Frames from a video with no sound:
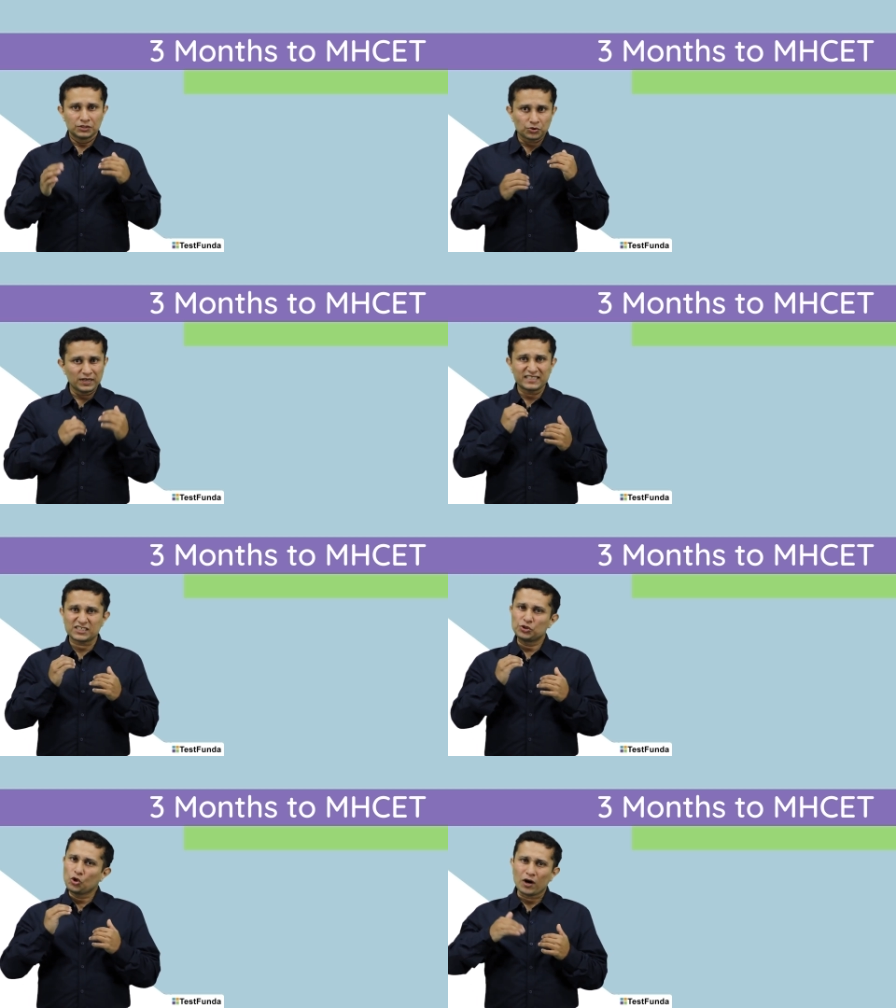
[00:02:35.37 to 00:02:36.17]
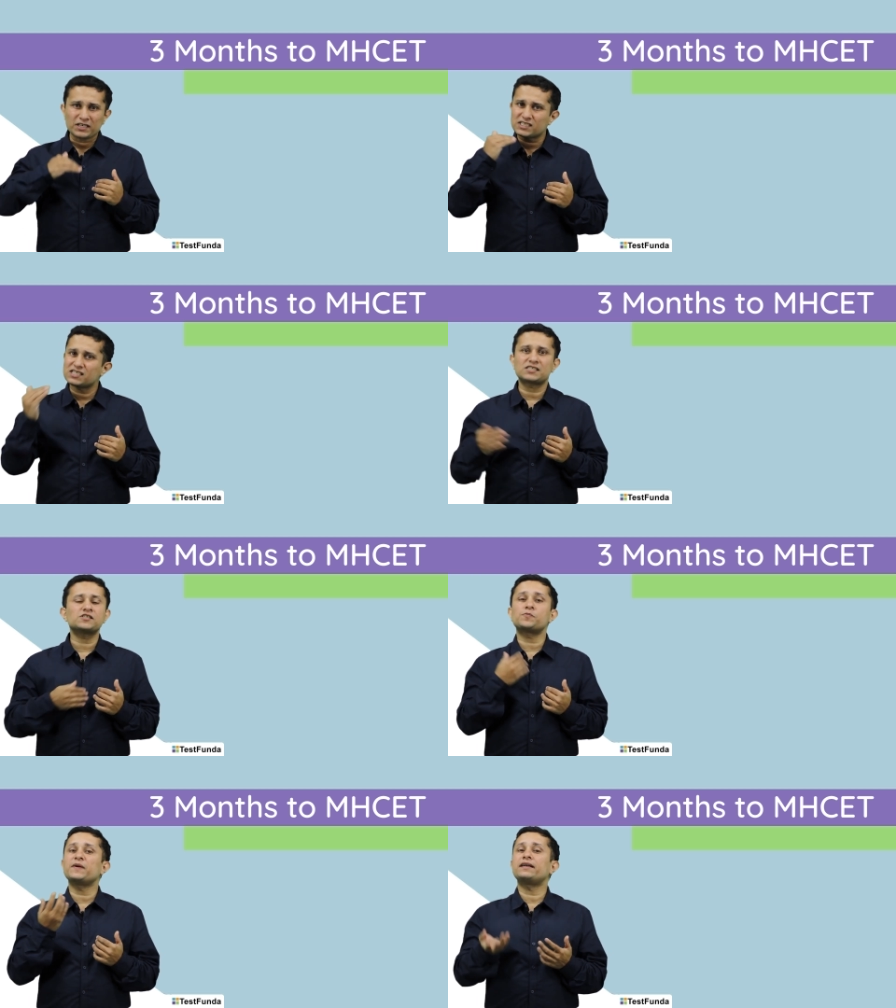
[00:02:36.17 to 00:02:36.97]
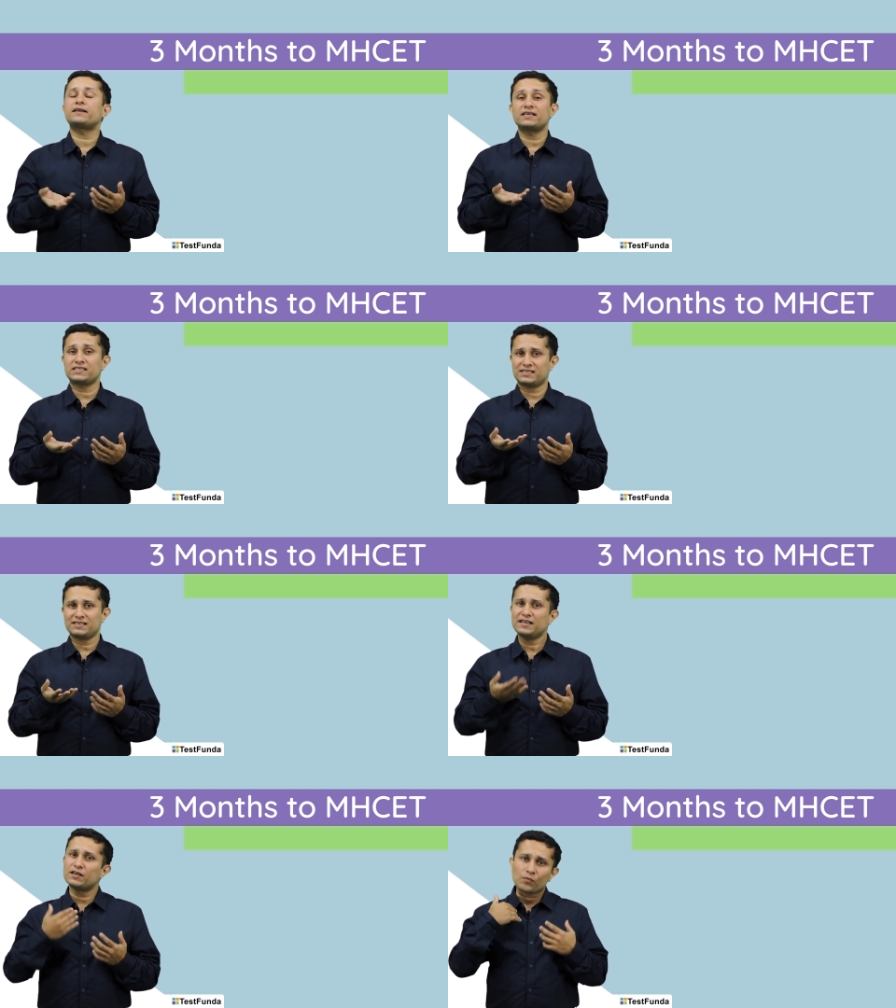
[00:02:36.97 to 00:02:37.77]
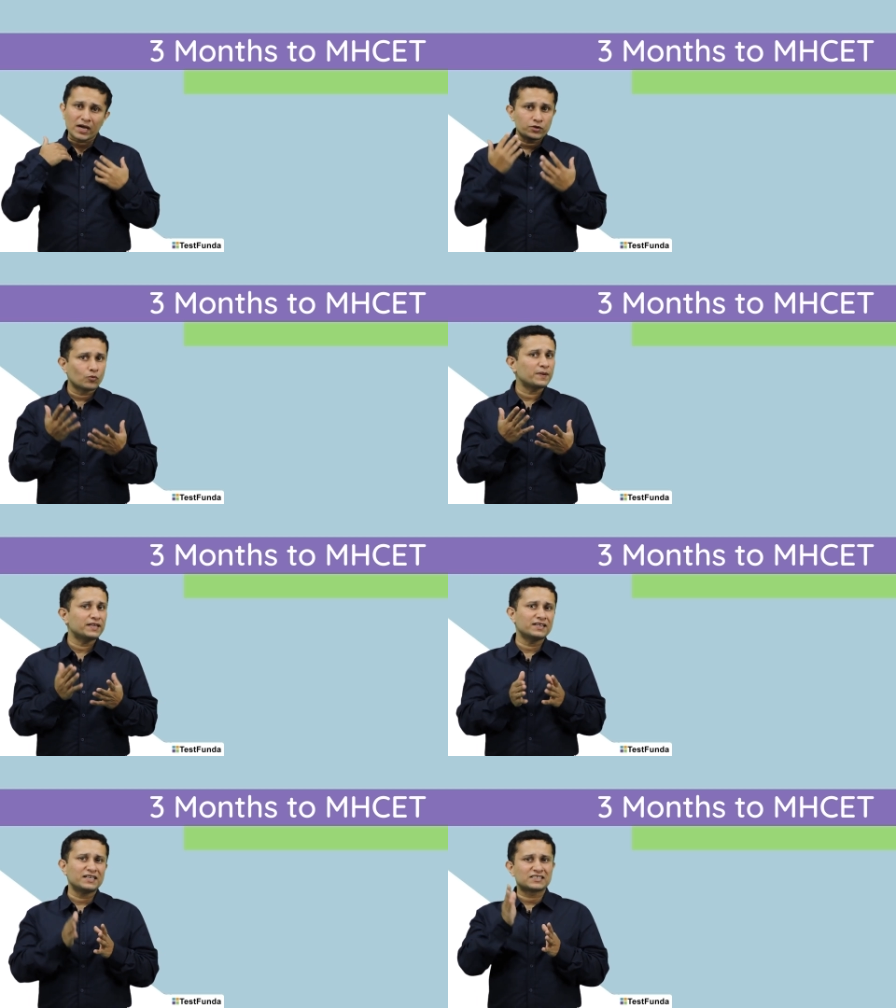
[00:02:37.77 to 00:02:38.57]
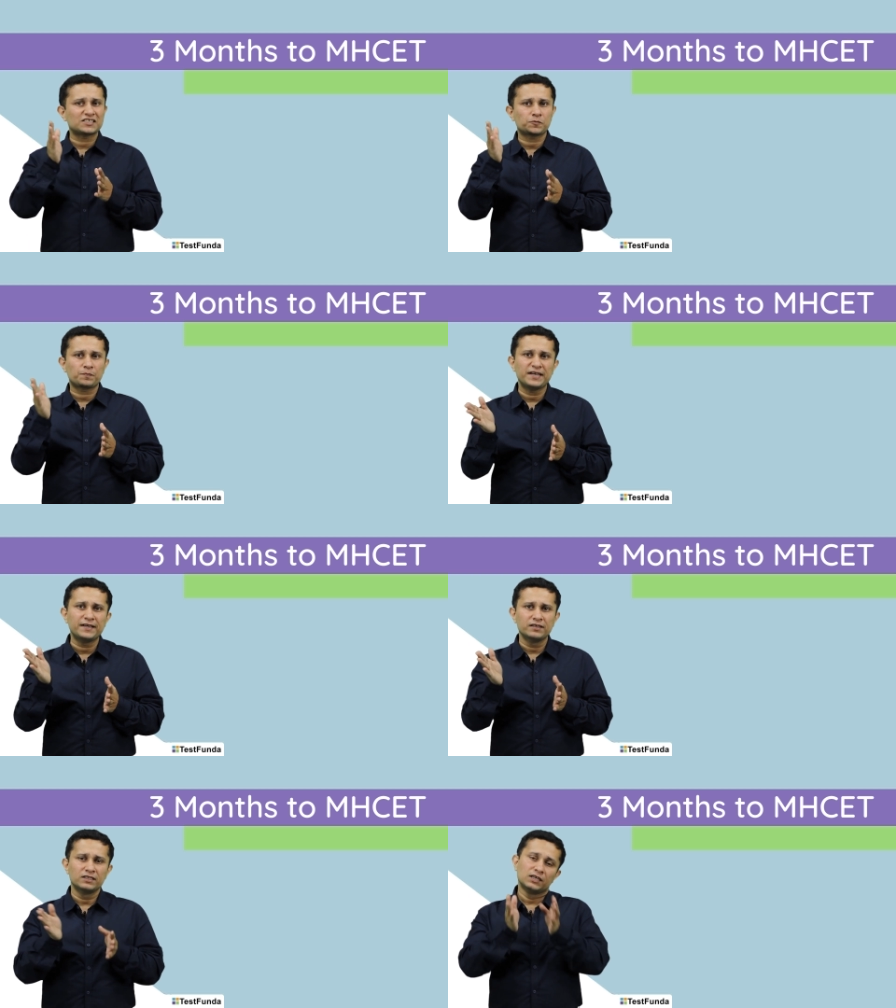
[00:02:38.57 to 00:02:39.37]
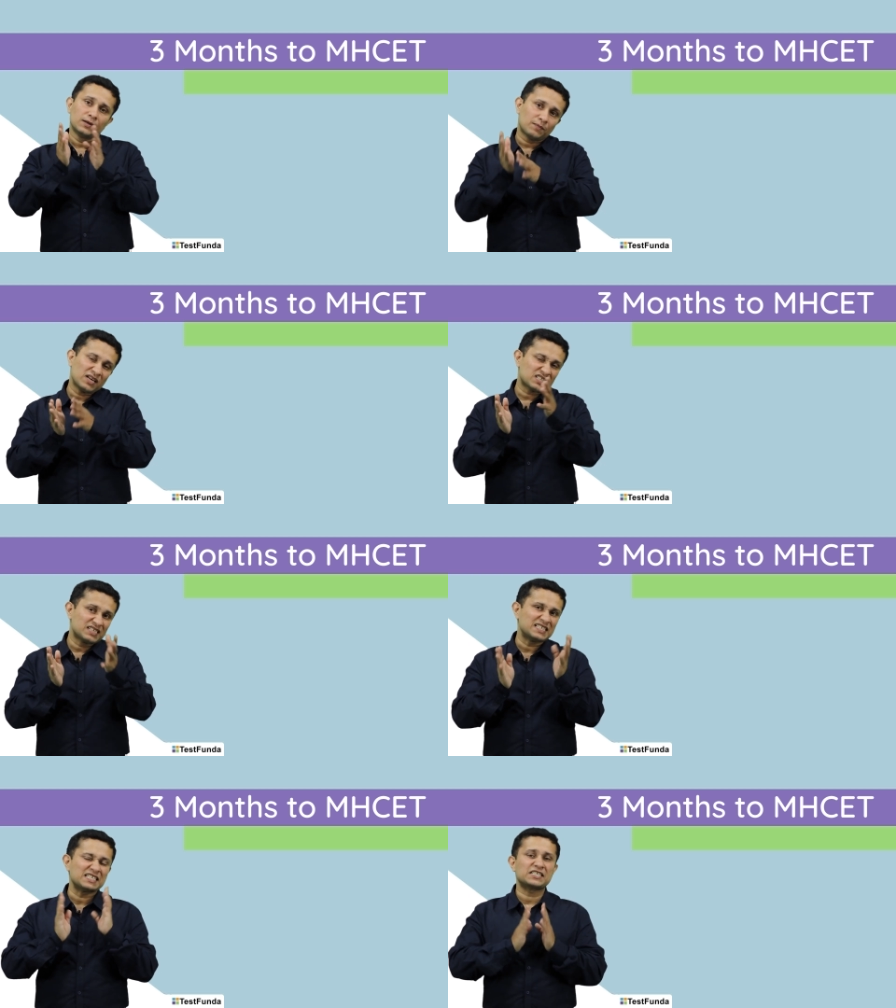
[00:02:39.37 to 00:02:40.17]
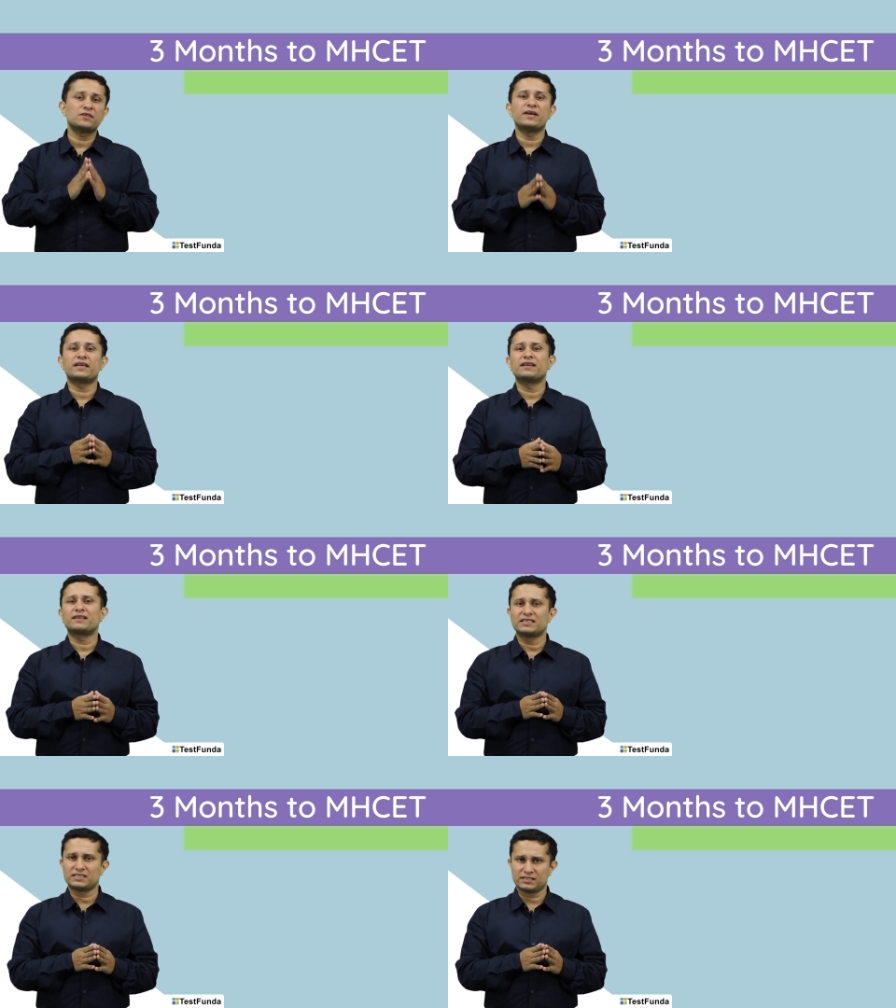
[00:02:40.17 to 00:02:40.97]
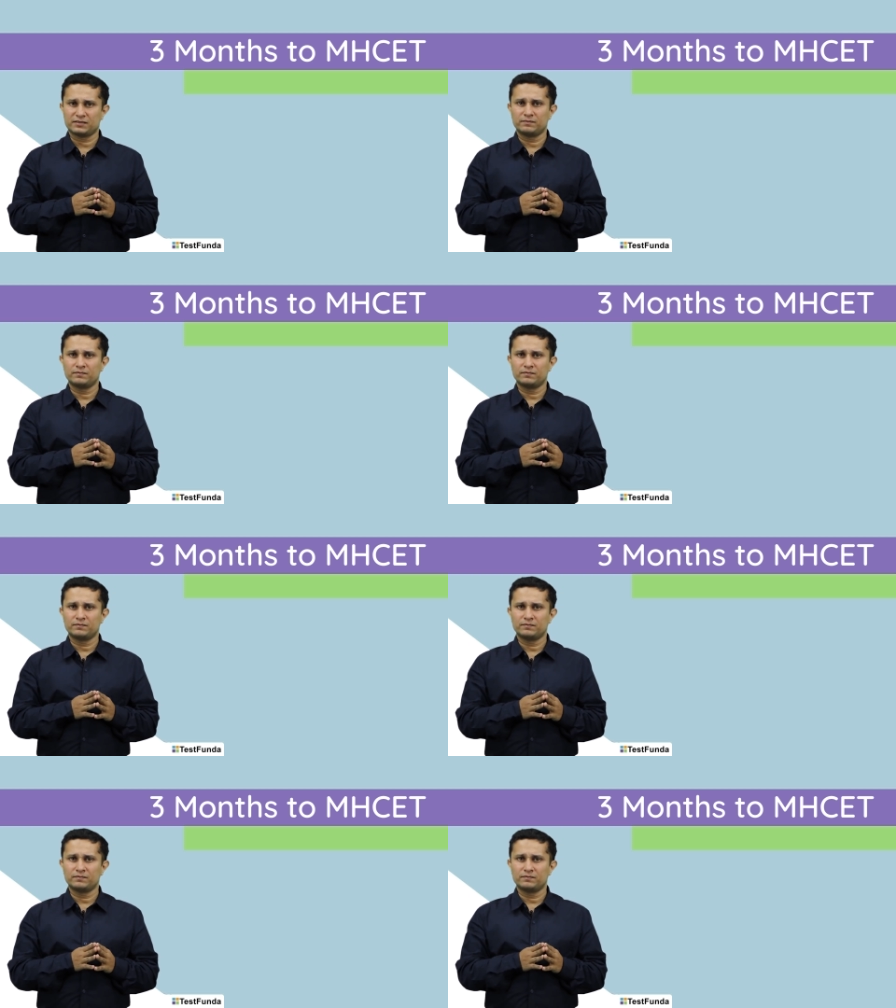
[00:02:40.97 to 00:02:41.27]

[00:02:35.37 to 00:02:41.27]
So it's not just a speed test. In my opinion, it's a speed plus decision making test.